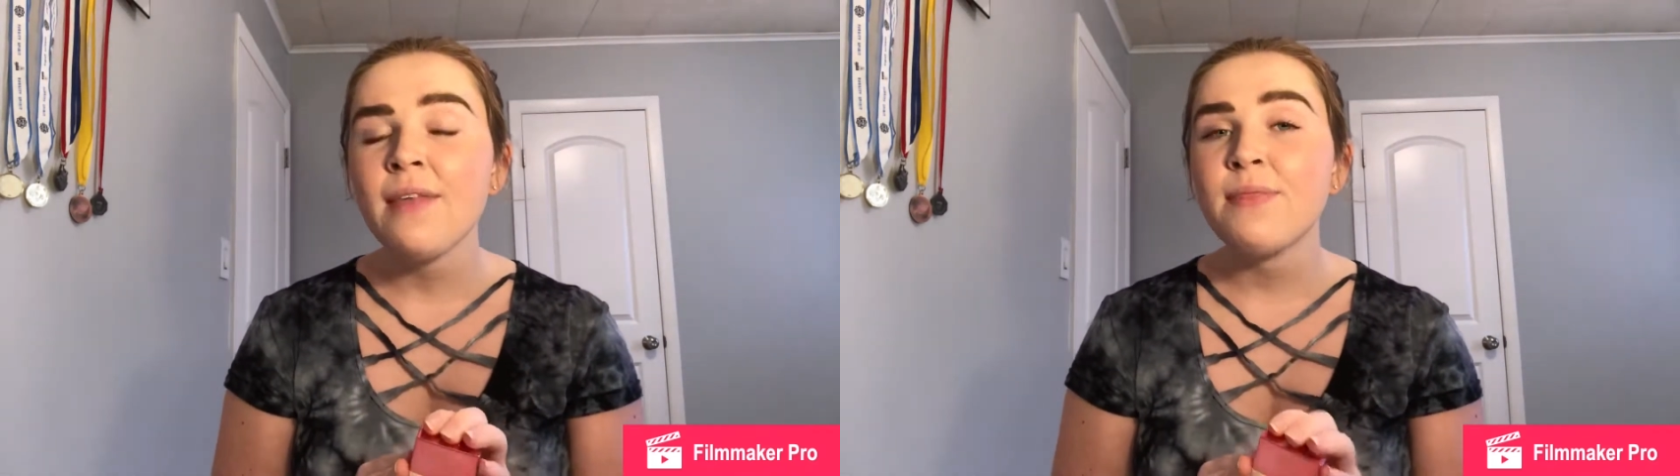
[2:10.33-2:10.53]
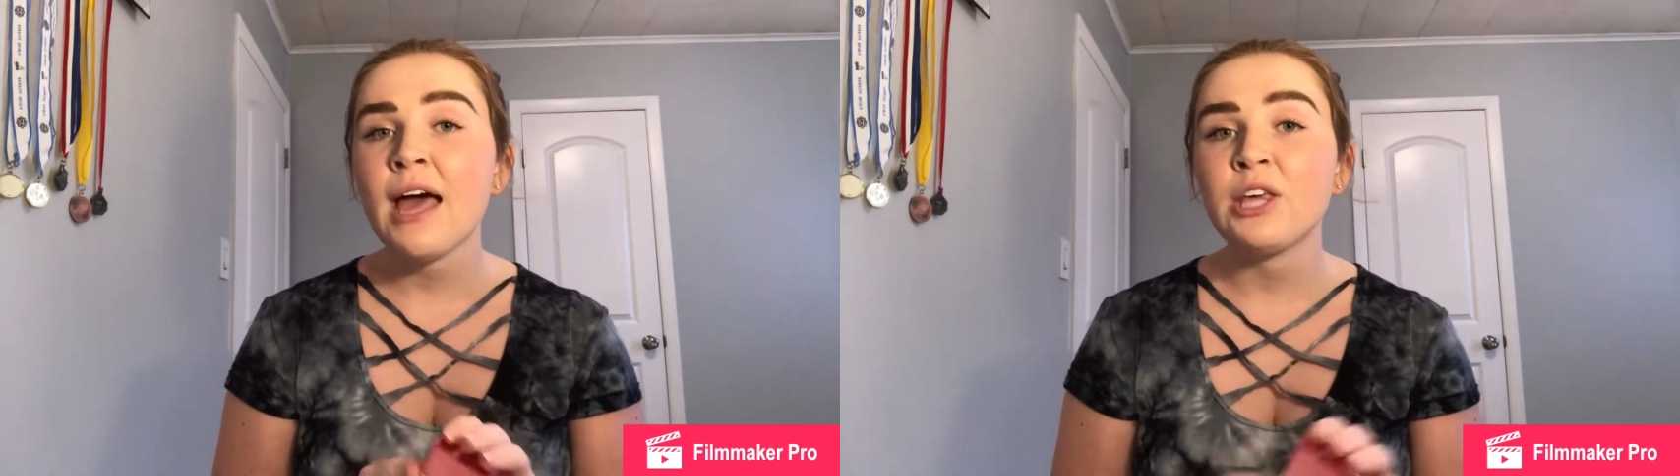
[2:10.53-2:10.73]

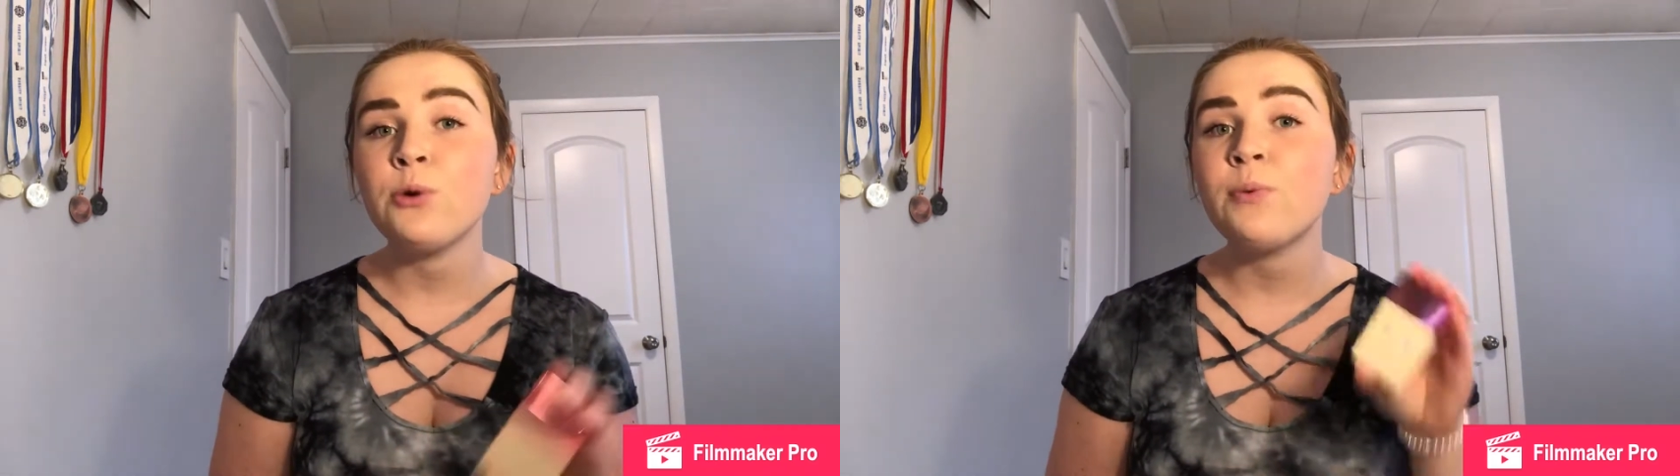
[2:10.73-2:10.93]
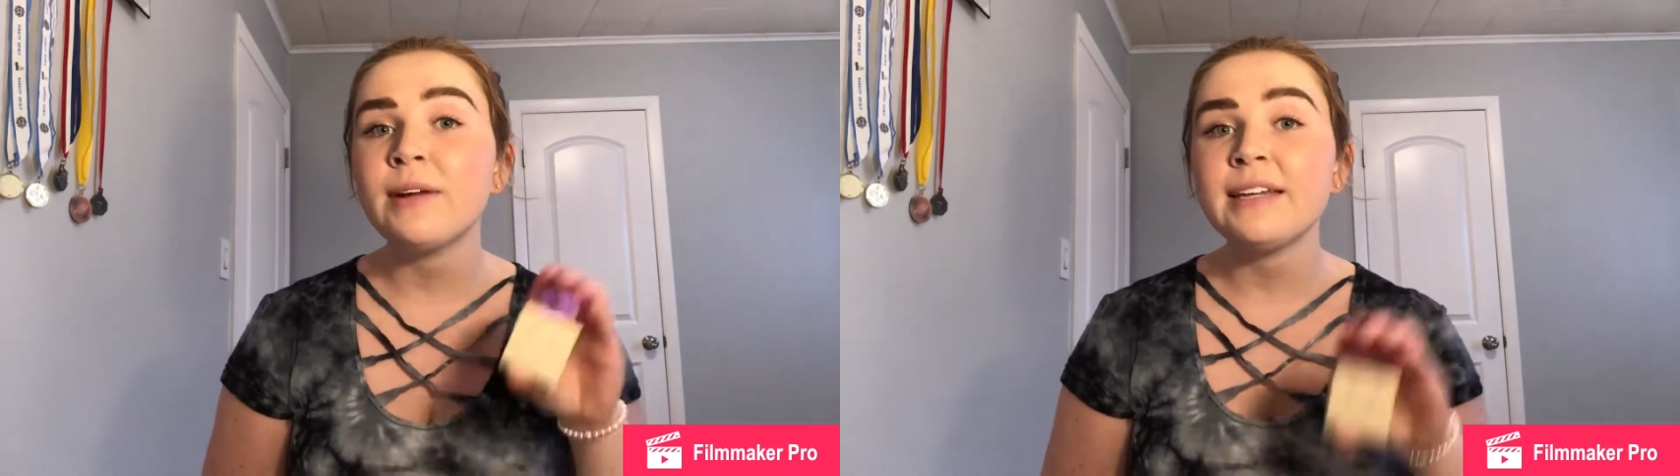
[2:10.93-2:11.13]
that
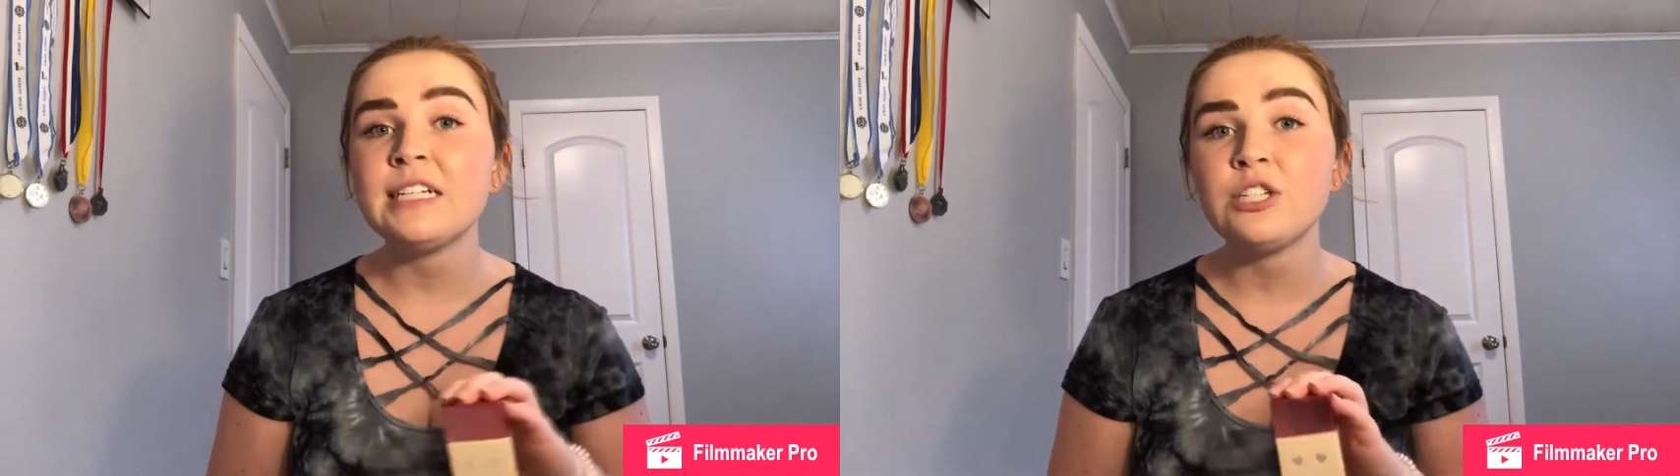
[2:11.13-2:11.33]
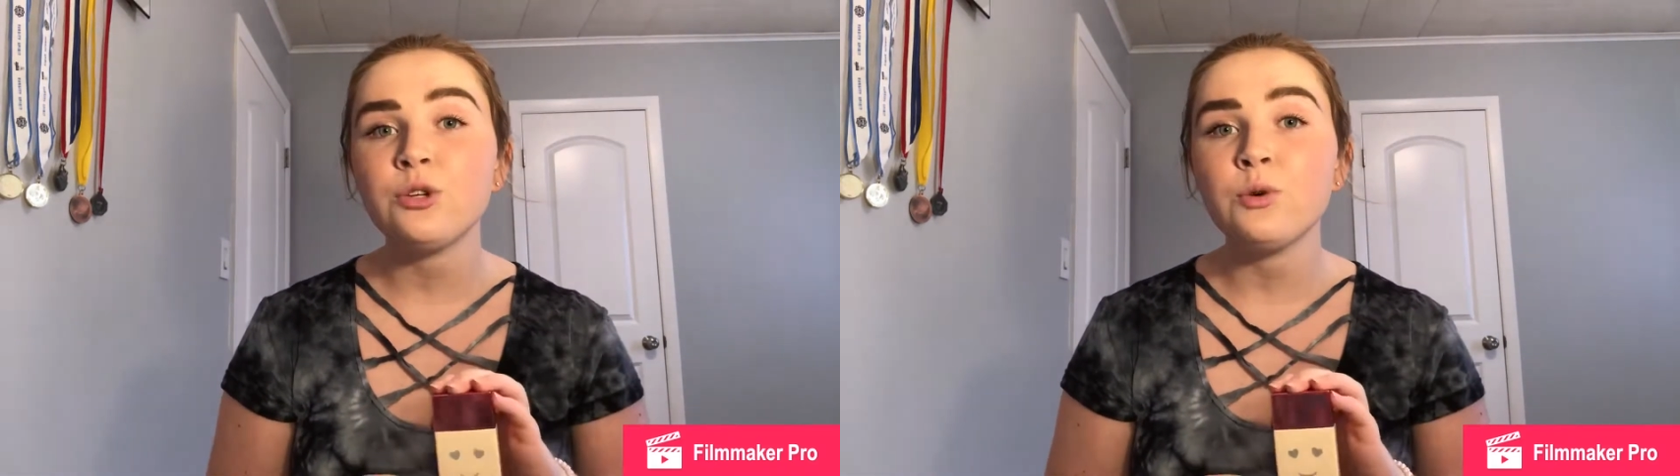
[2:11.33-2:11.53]
you would
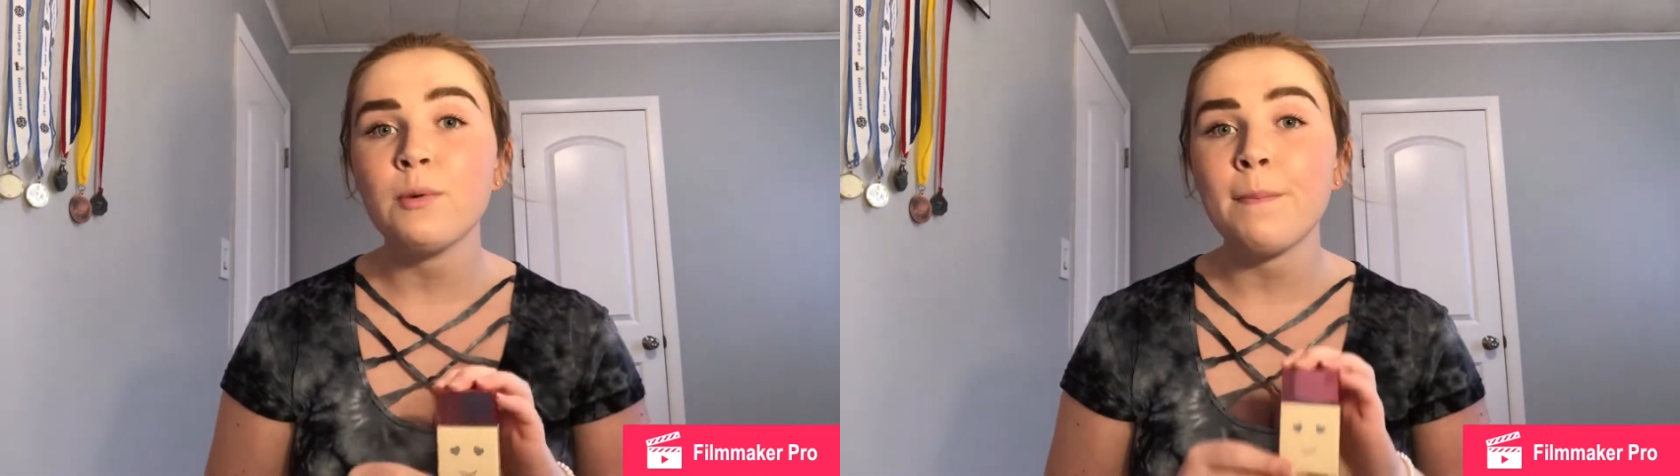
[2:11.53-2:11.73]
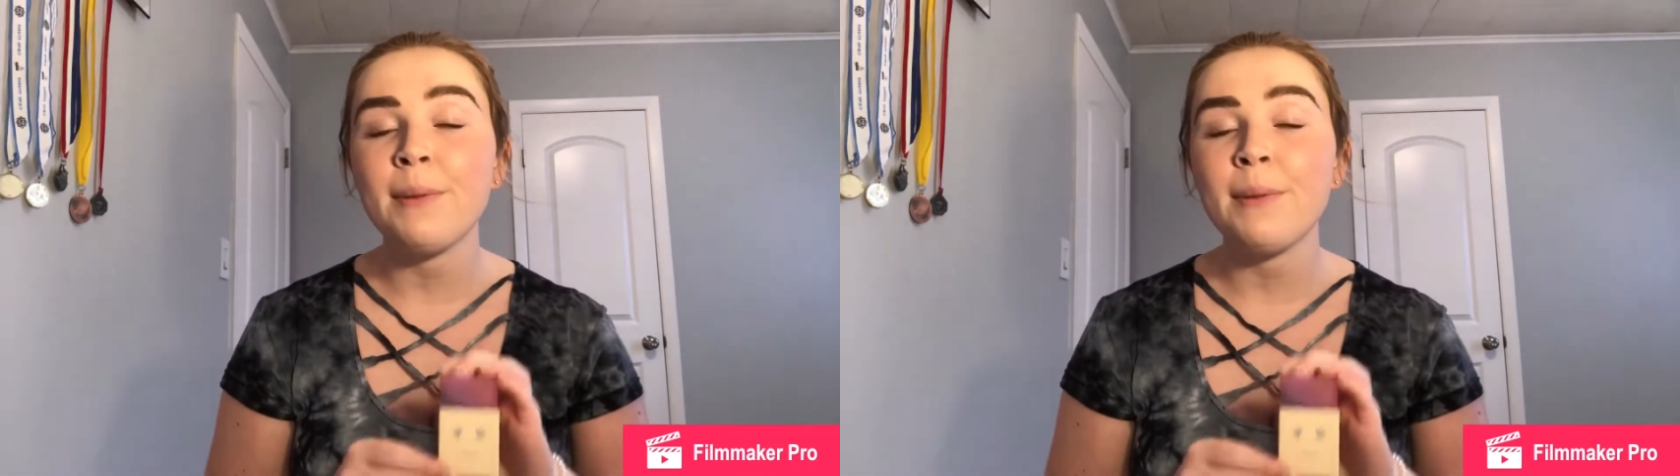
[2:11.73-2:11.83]
need to